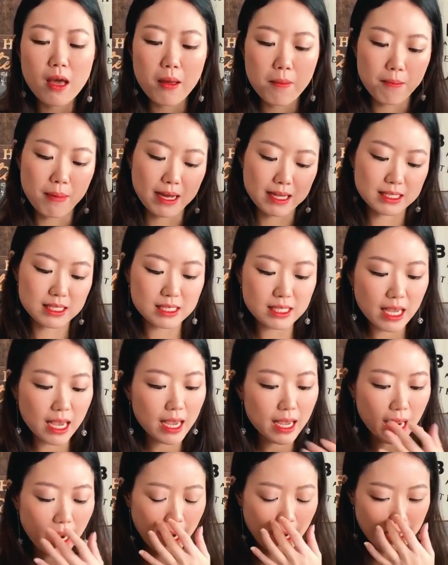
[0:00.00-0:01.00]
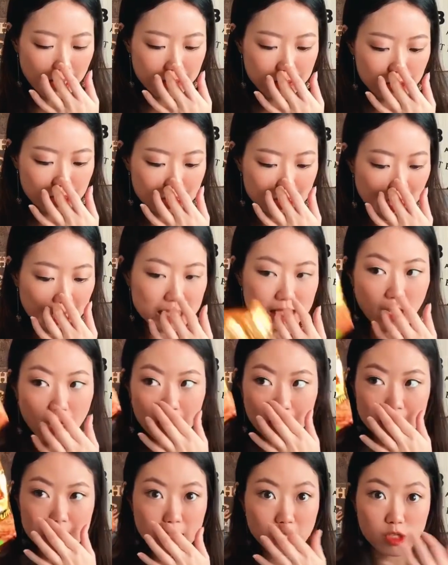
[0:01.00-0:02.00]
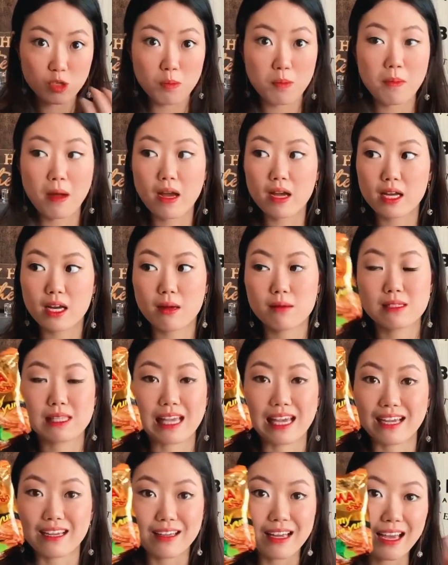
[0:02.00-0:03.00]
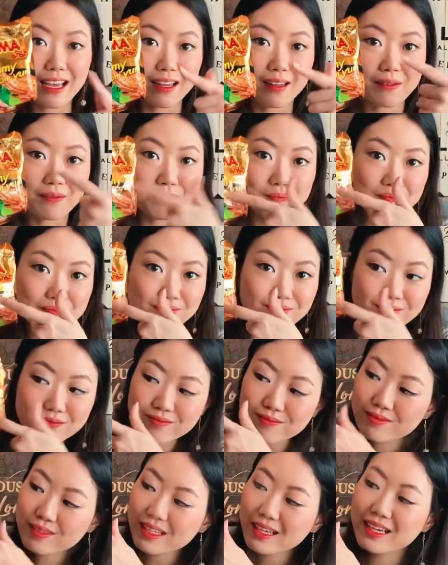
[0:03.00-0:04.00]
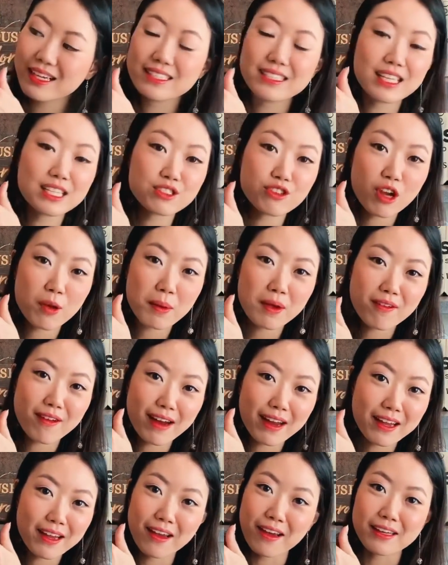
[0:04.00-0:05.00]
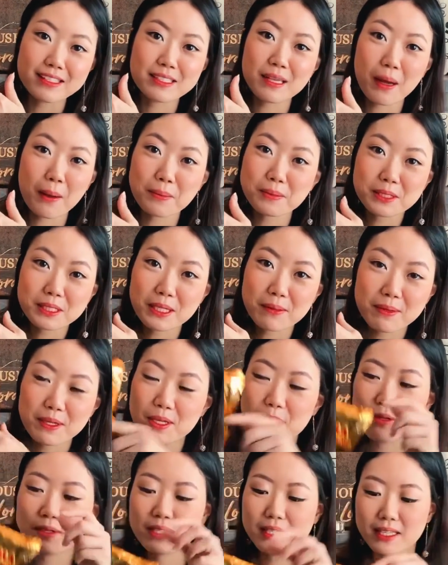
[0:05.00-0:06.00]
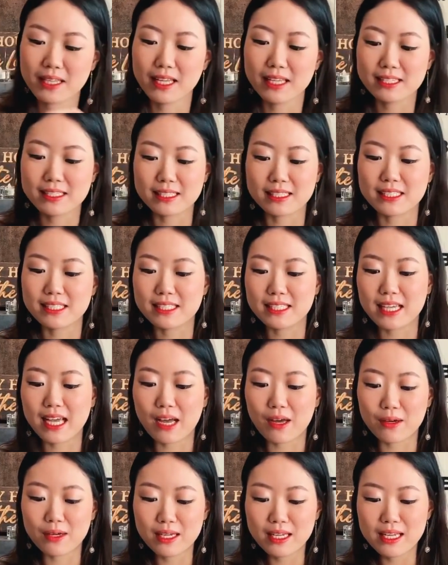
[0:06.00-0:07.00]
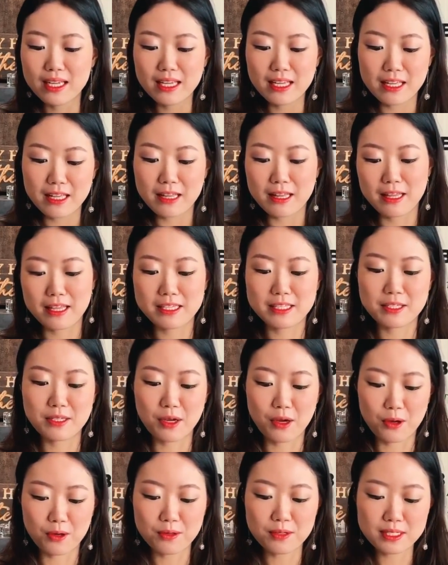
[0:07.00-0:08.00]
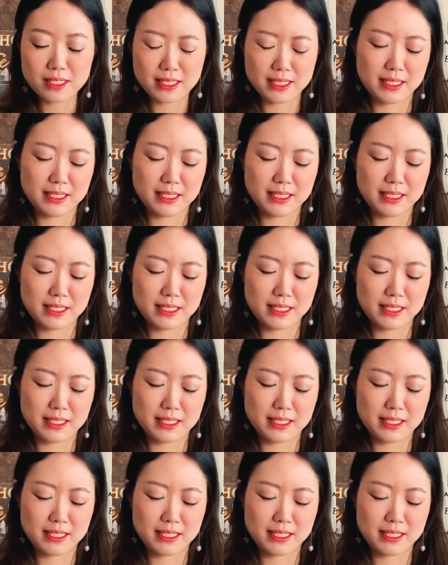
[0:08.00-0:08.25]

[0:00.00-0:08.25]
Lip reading: But today, I saw this in the supermarket and I was like, hey, it says creamy right here, so I'm just gonna be using this and see how this goes.